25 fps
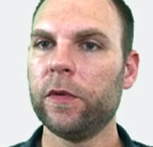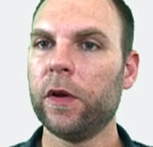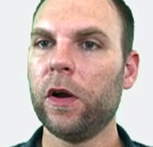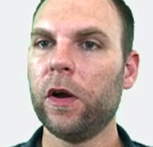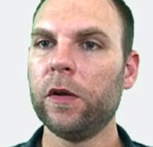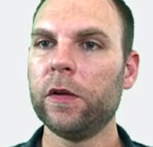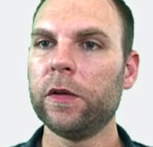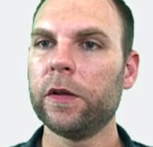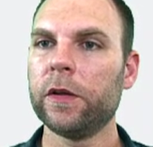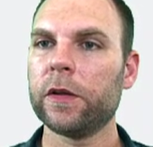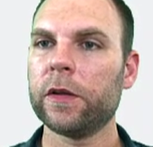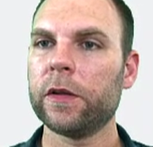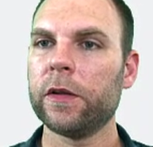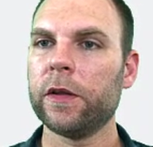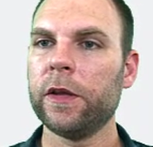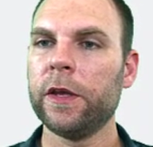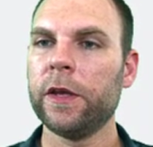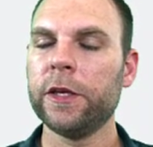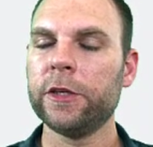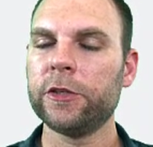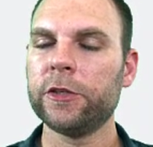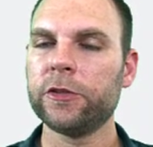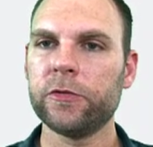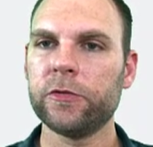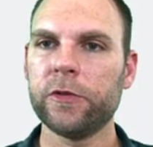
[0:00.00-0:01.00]
a
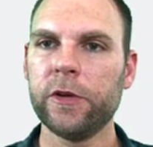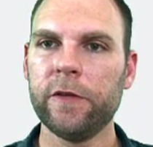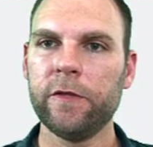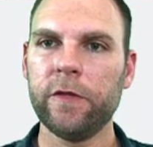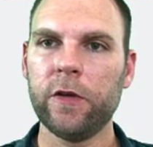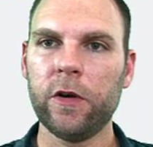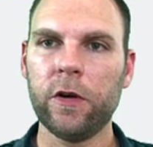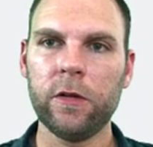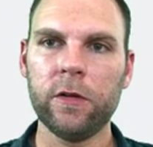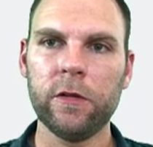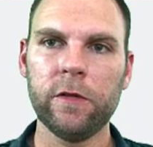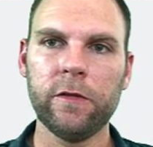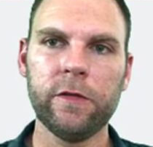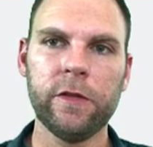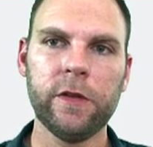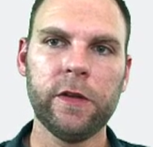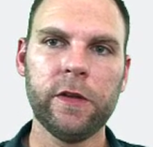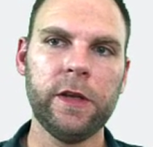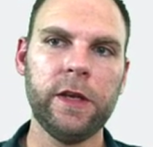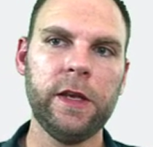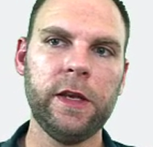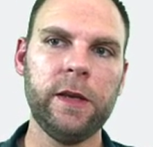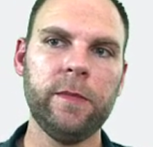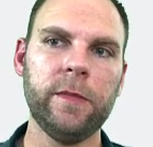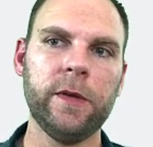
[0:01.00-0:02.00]
history of all of
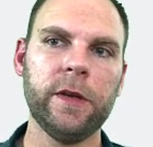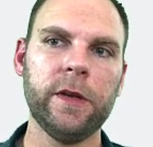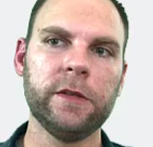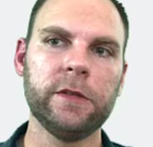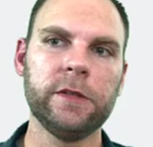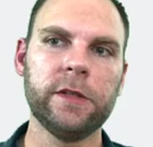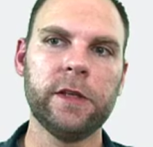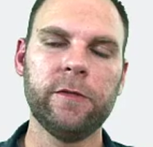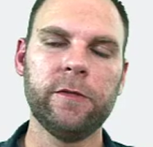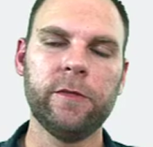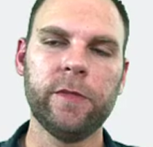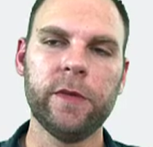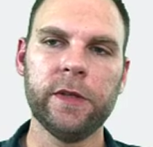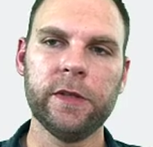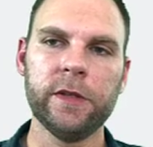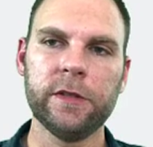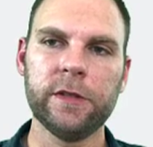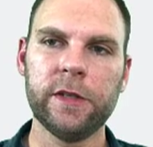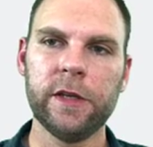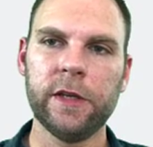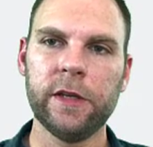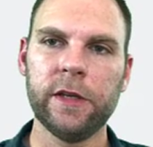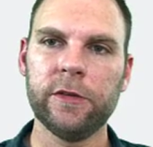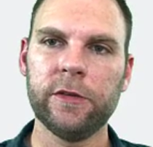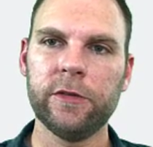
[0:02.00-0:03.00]
the emails that have been
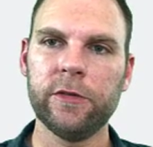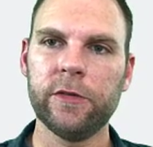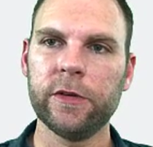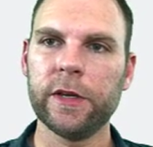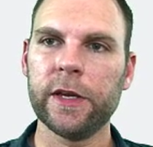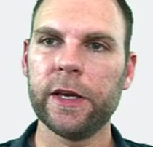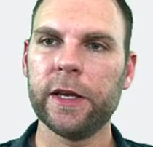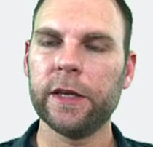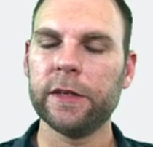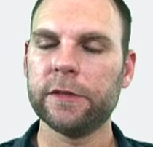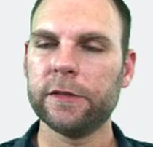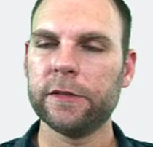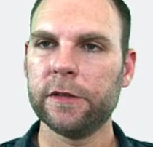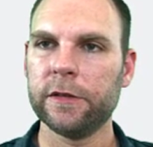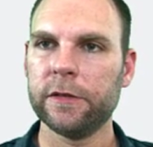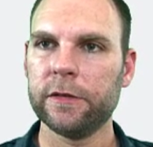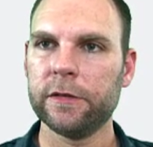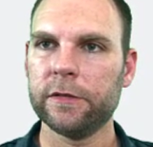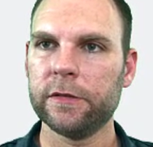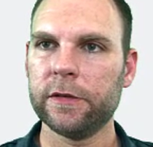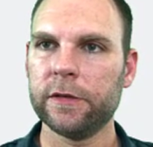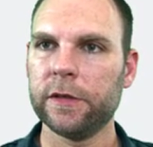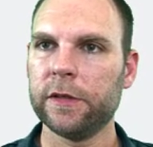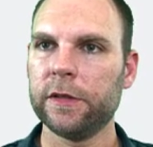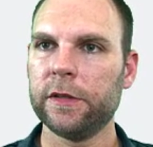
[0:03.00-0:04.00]
sent to a guest.
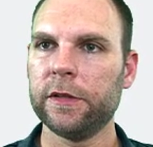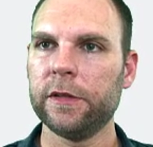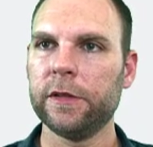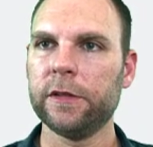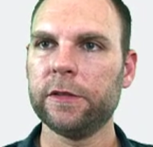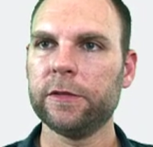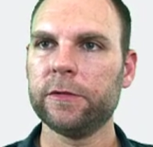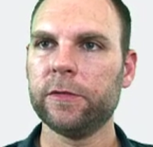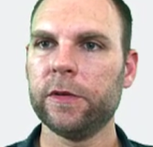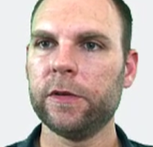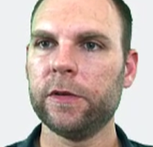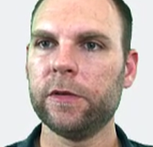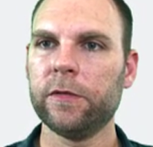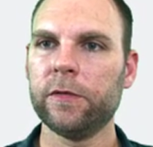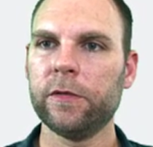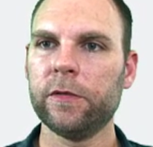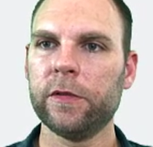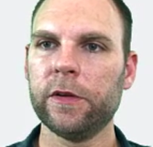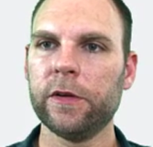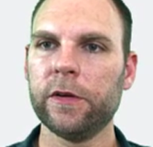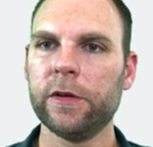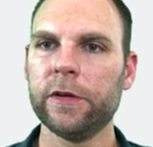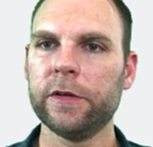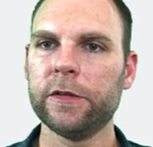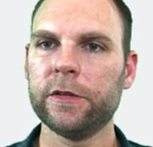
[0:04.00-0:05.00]
So on this one,
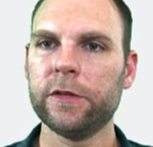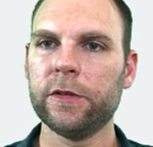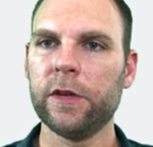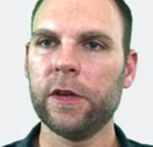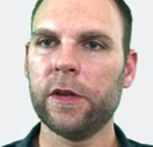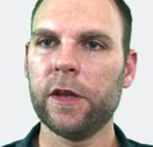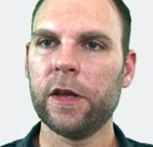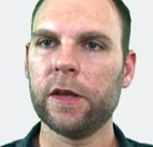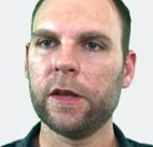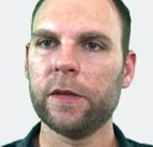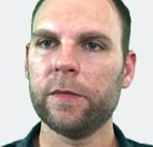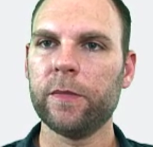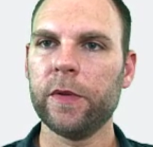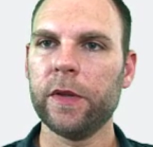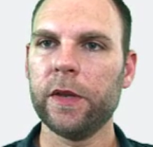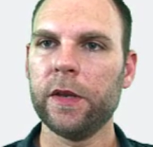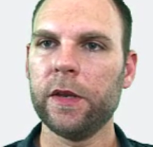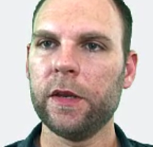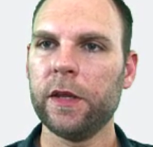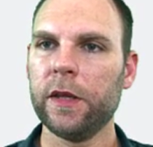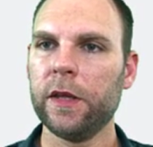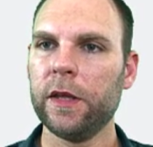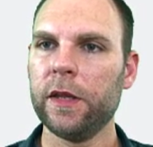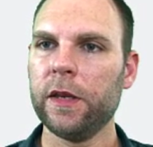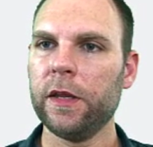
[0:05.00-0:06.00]
there has not
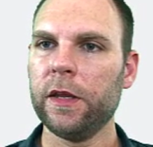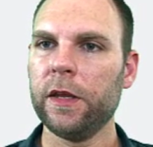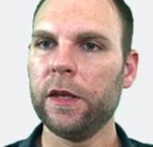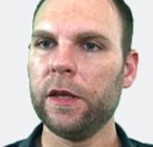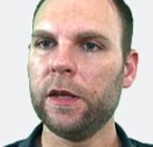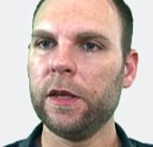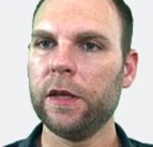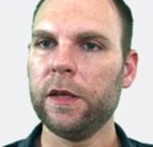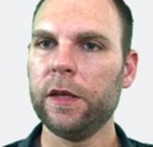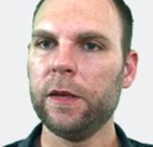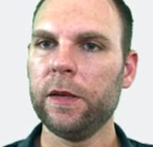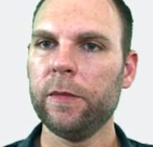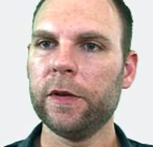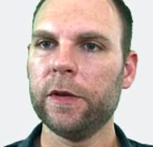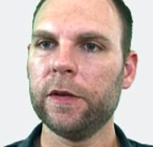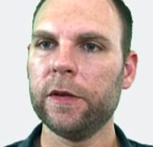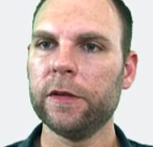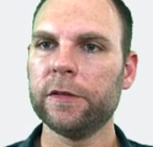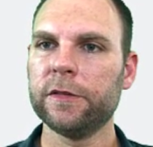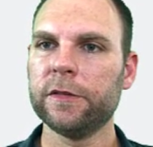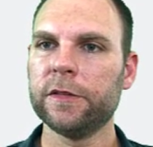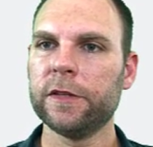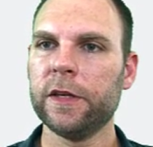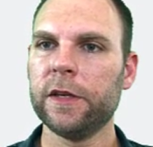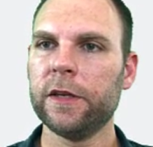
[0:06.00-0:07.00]
been any
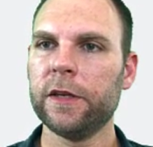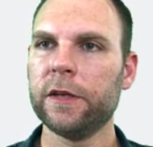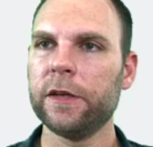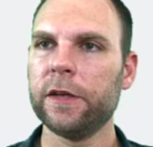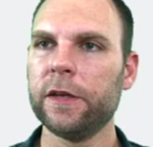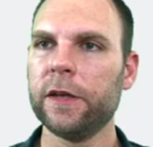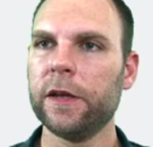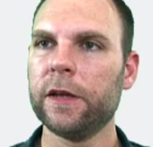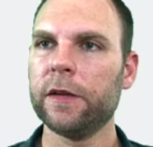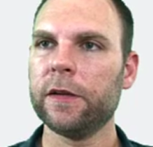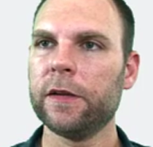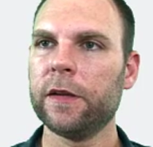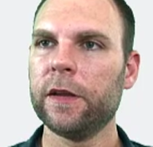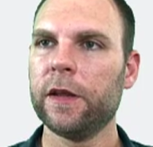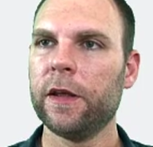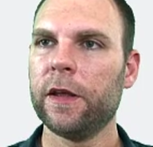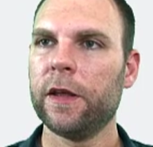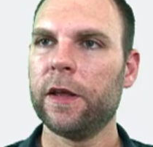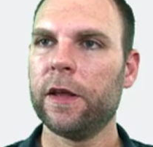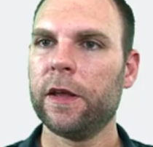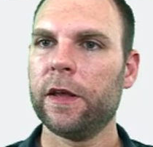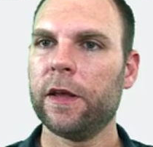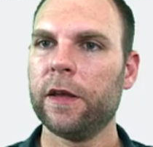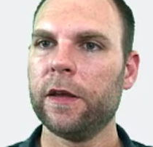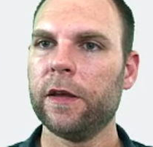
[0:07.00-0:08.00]
emails sent yet.
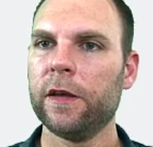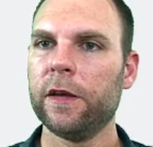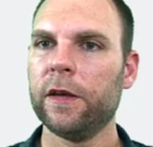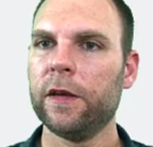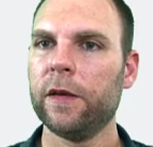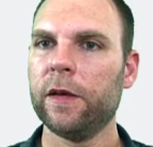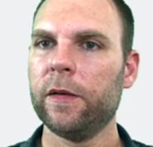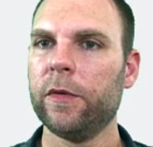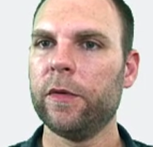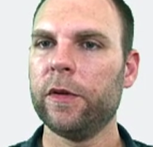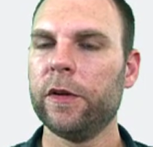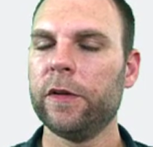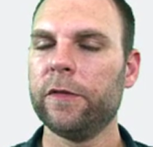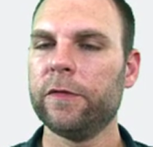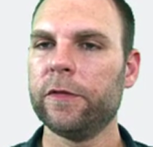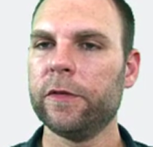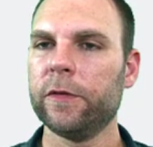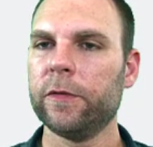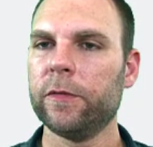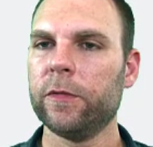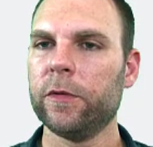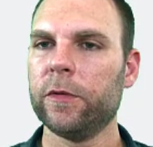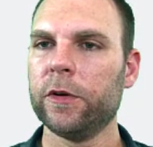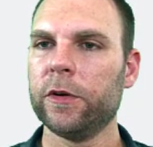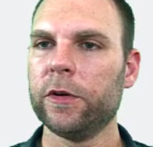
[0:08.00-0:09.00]
But if
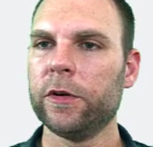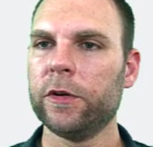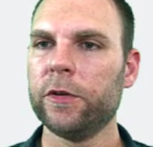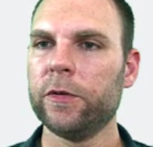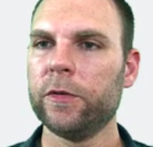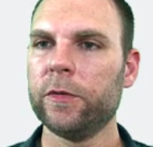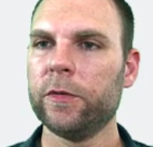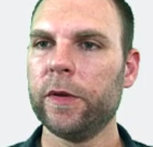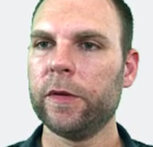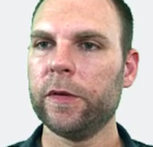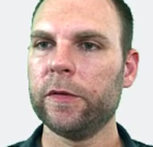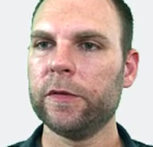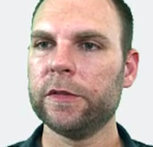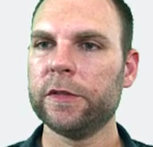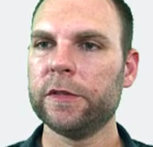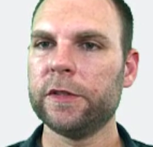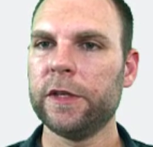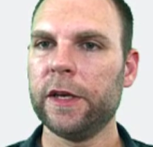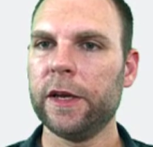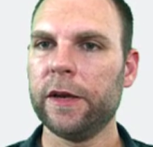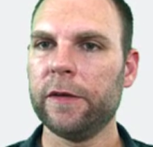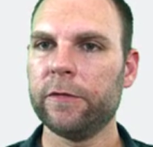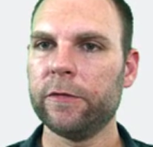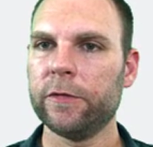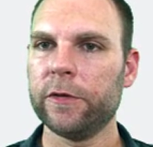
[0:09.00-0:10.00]
there were, you would be able to
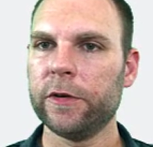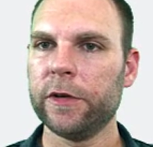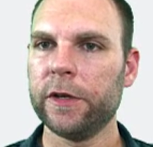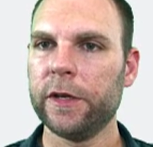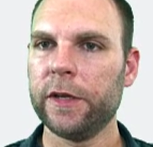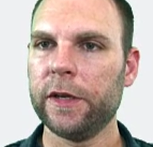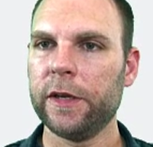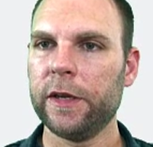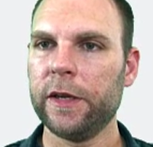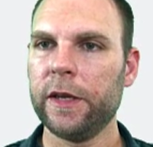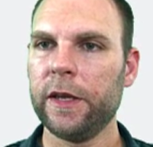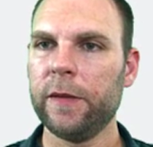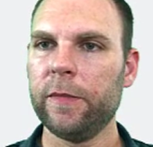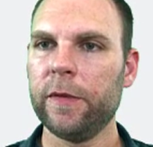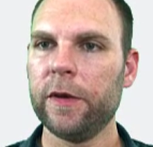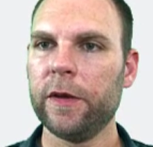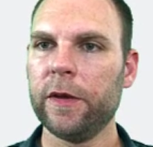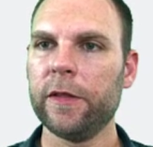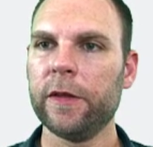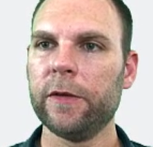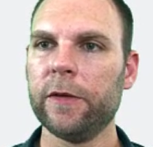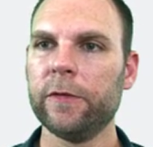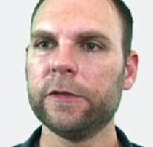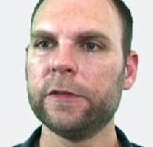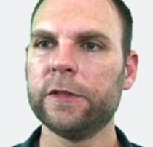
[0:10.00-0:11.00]
see every
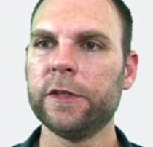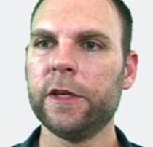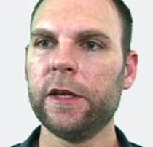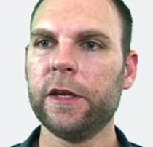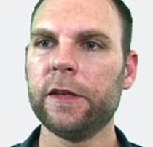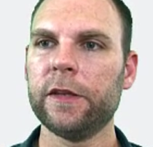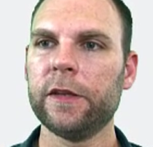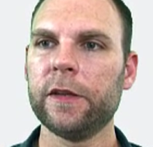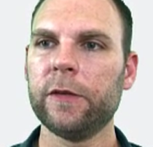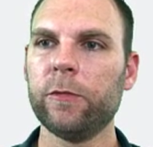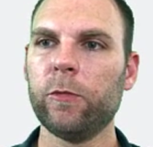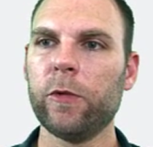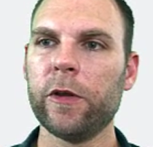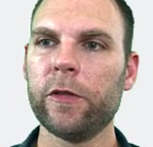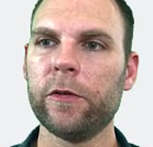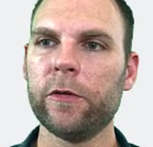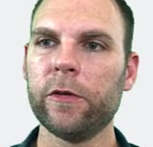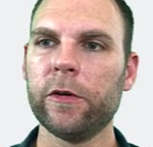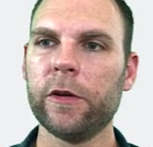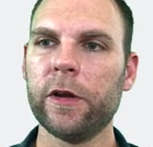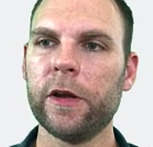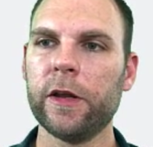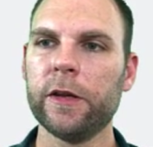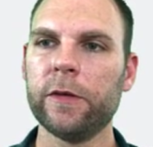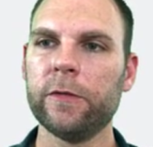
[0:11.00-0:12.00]
email that was sent and
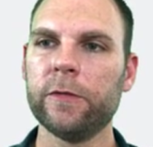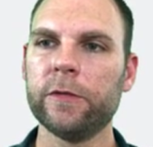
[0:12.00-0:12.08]
whether or not